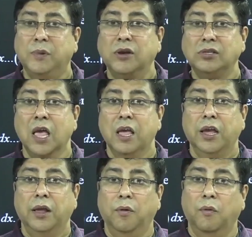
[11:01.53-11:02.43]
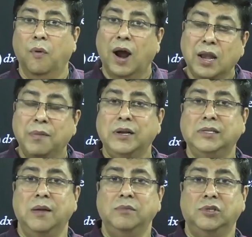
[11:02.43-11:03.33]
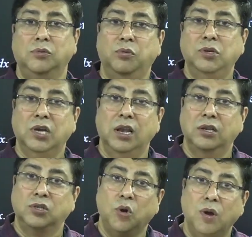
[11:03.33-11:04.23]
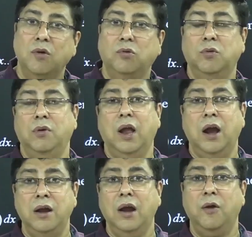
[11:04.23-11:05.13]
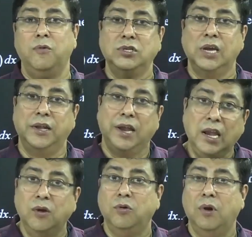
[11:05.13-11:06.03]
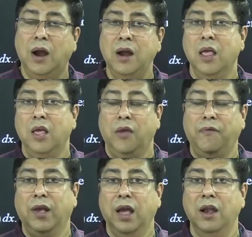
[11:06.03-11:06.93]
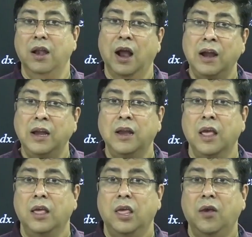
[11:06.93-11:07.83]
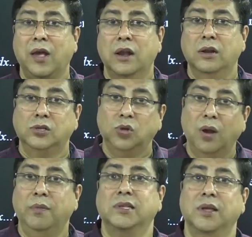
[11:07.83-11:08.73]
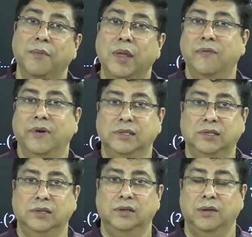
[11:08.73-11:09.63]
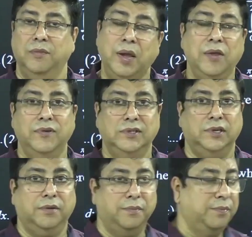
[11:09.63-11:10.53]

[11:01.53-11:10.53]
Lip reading: because whatever sums which I will show you to learn, or which I tell you to learn, if you can learn it, you can solve the sum very fast, very faster.